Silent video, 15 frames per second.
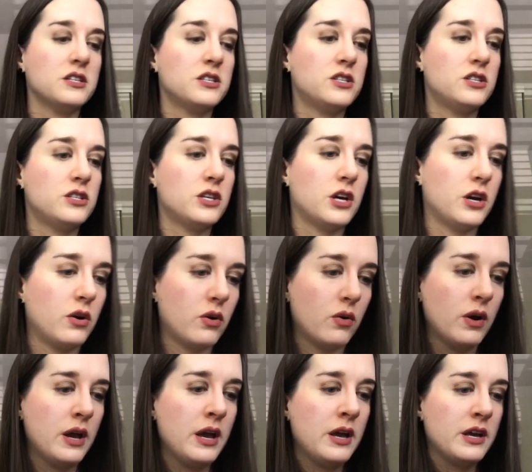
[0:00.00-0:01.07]

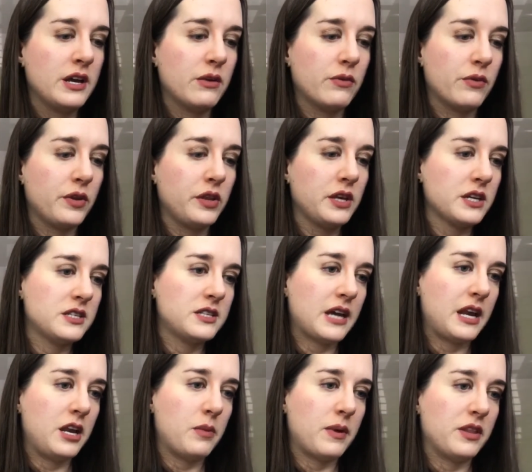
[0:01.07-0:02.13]
So really
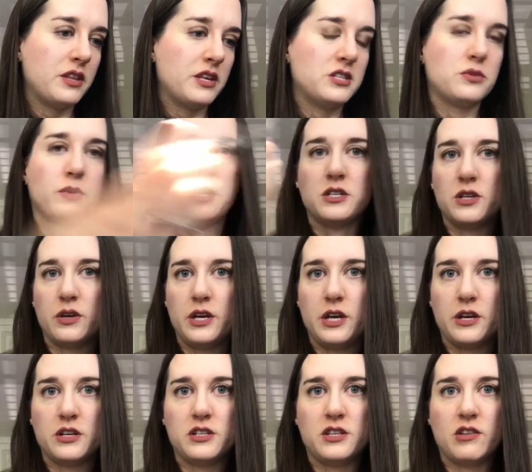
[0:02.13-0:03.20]
excited about this one. So
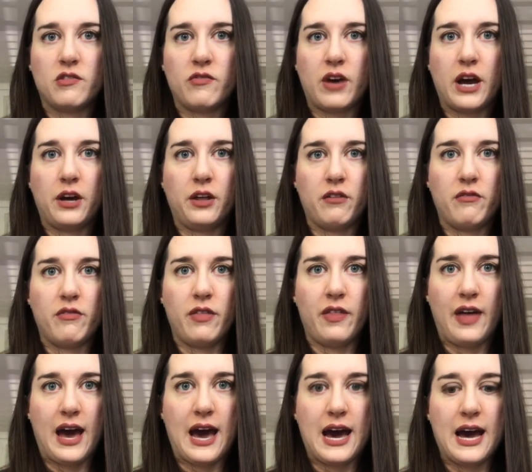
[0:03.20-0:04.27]
here's the vial of
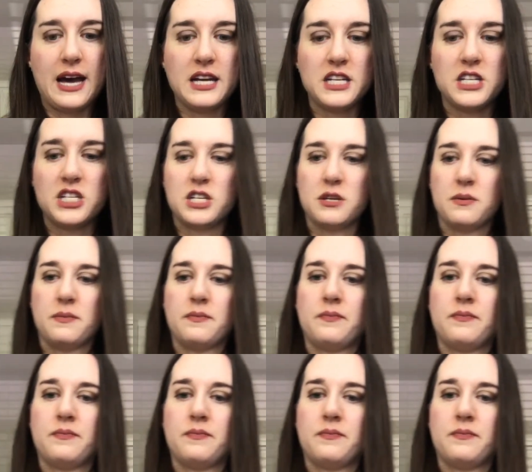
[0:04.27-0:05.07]
that.